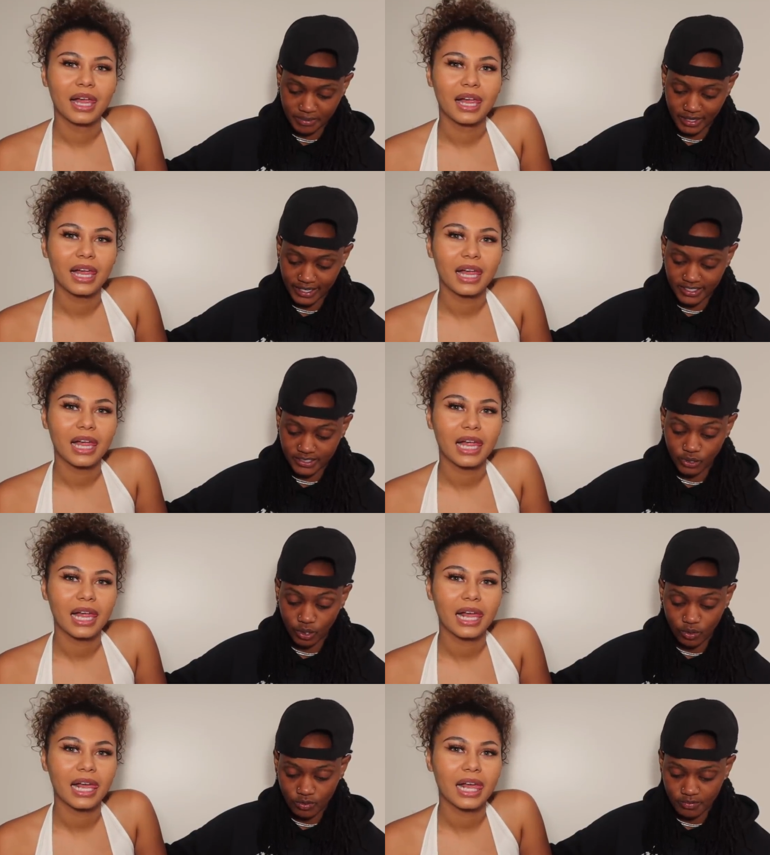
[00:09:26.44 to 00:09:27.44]
Speaker 1: but I
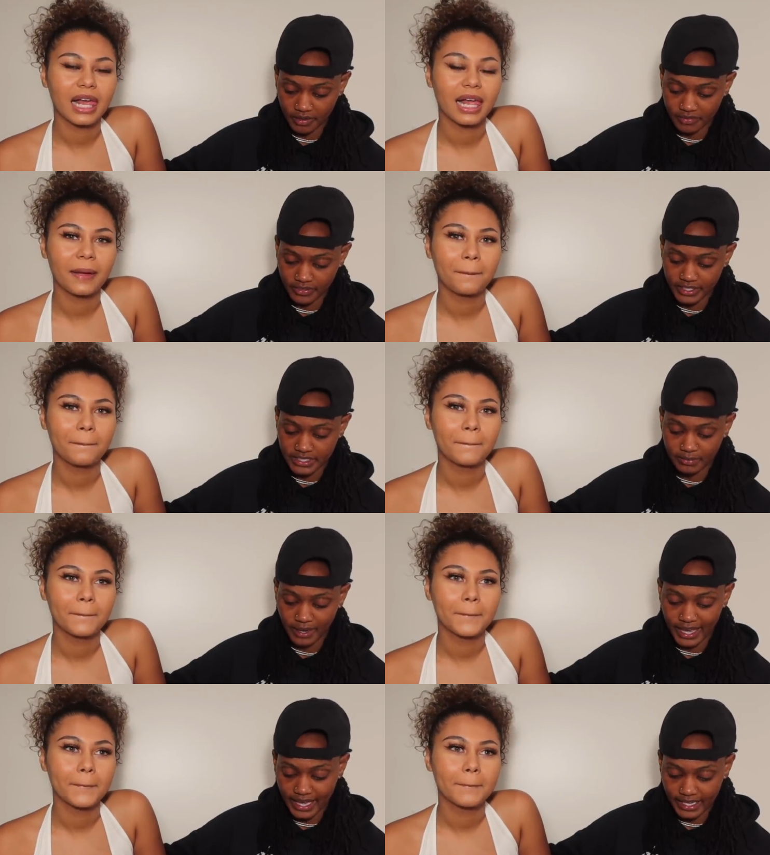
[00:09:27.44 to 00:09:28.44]
told my friends my
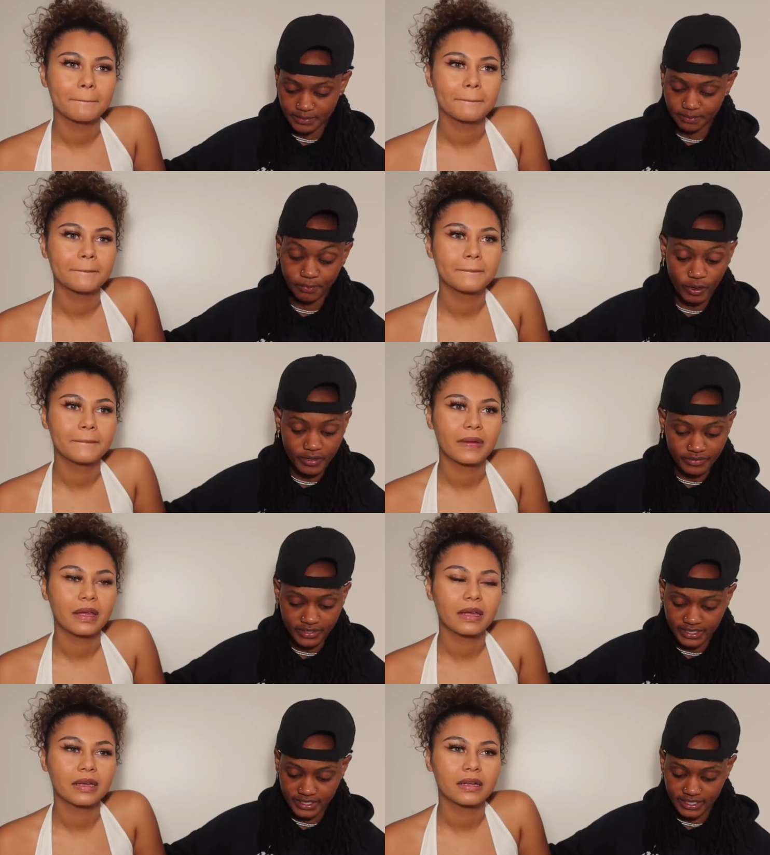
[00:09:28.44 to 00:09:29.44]

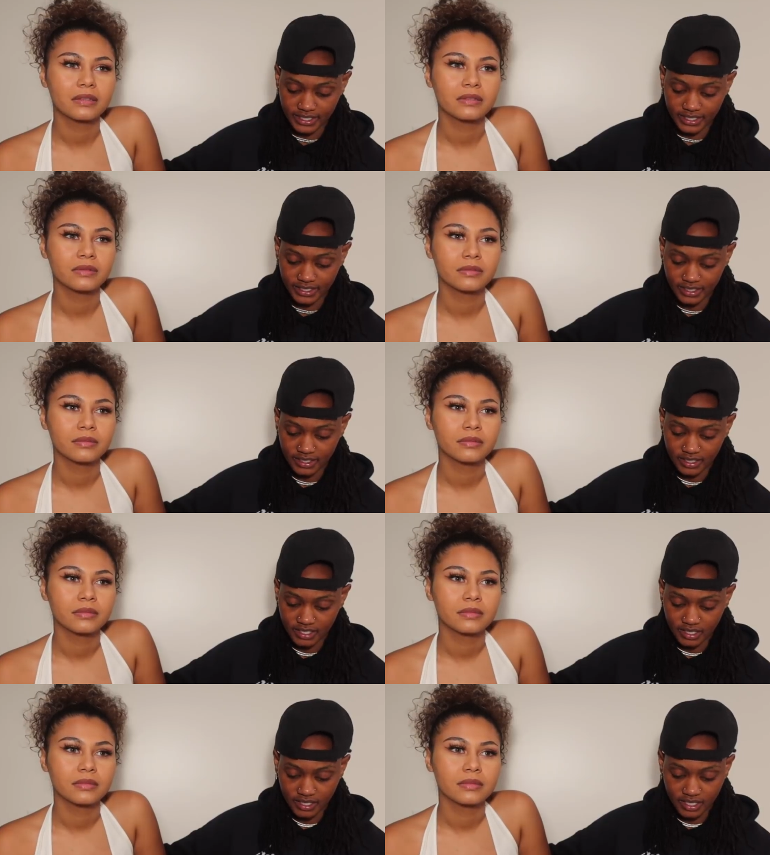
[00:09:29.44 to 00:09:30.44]
ex-boyfriend did
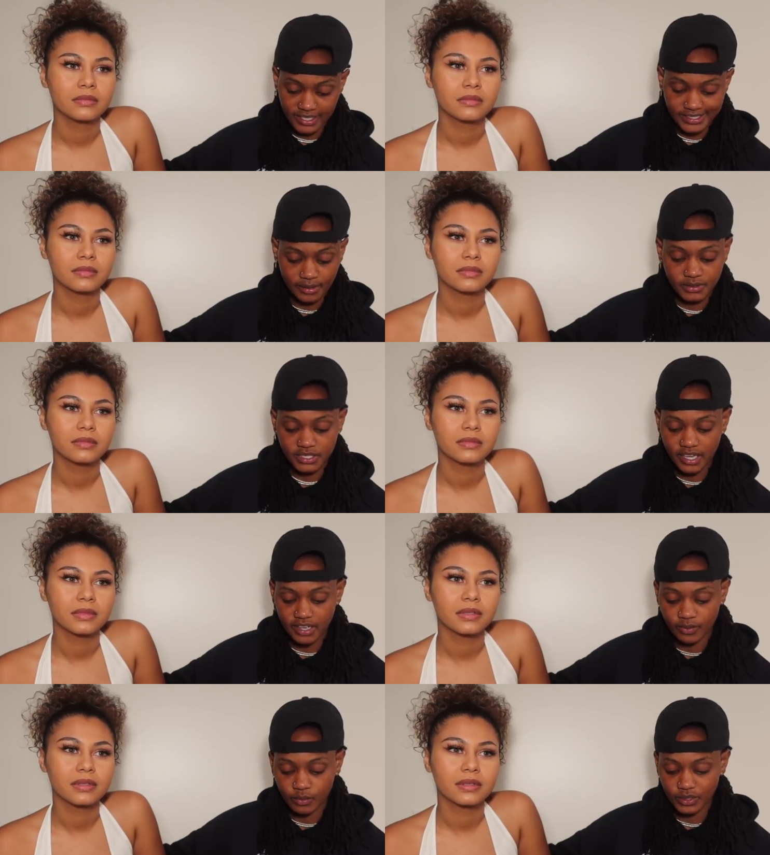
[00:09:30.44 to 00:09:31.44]
because I'm
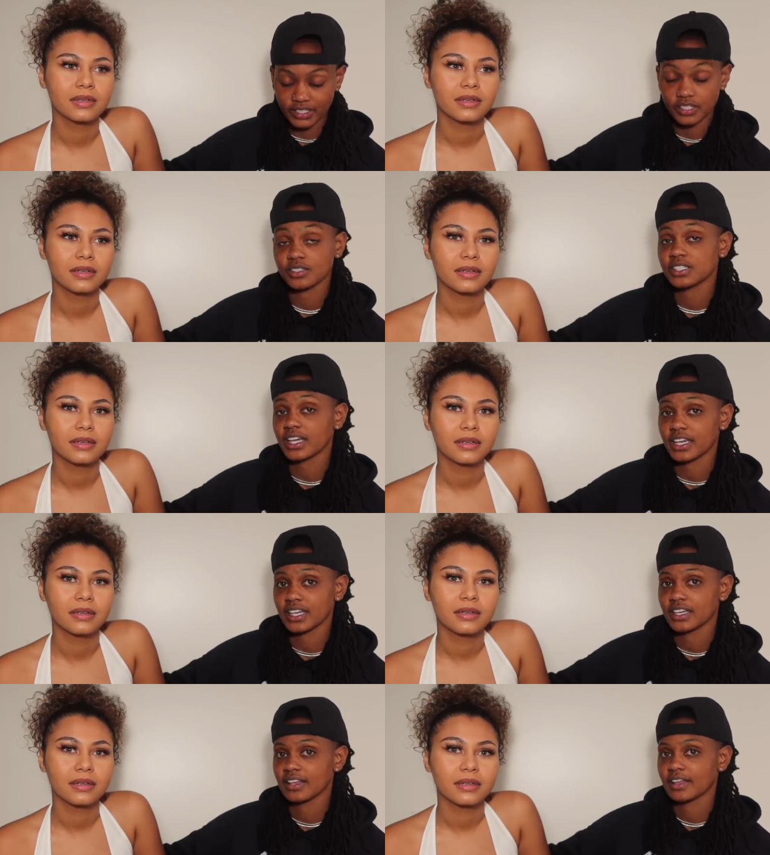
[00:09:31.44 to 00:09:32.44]
scared of what they'll
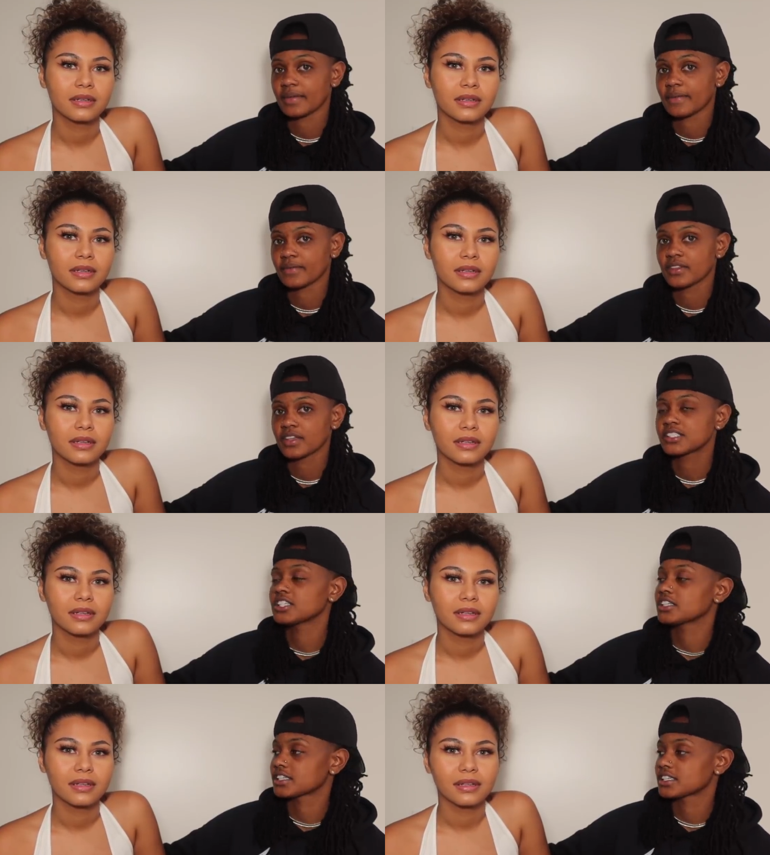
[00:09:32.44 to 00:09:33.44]
say.
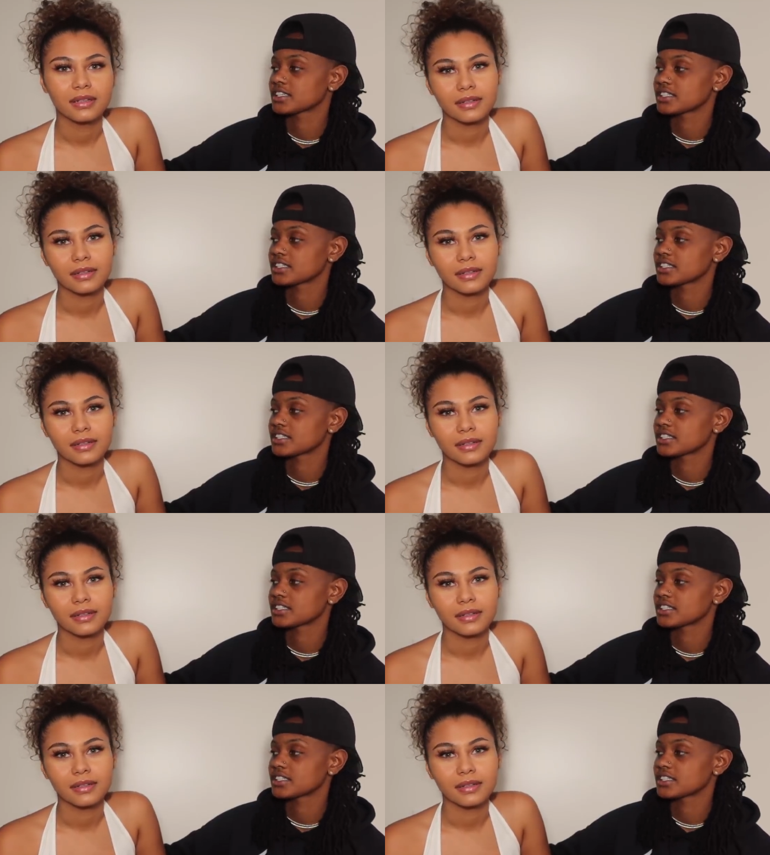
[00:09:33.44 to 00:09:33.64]
Took.